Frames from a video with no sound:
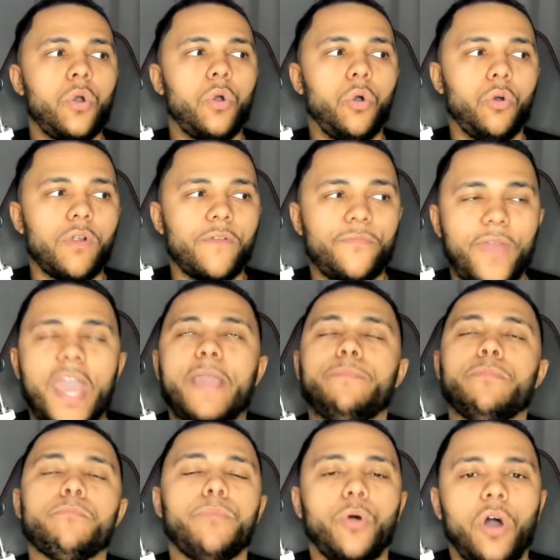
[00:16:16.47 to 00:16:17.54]
Or have they
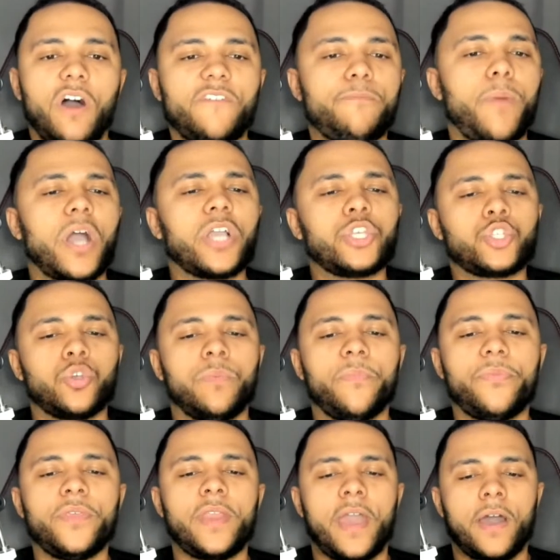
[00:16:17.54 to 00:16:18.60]
been put off by
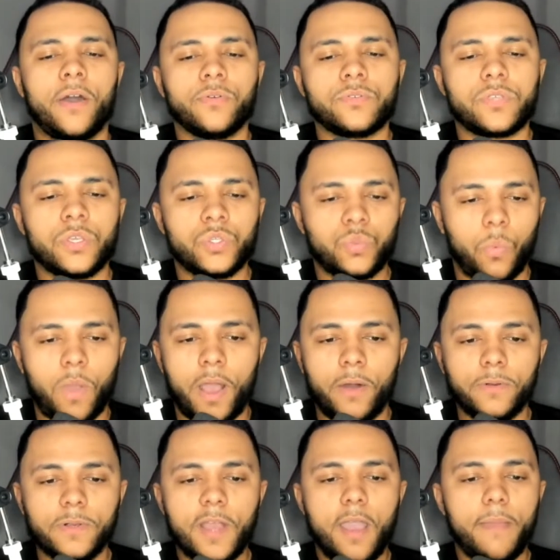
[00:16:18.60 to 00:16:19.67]
something else as well?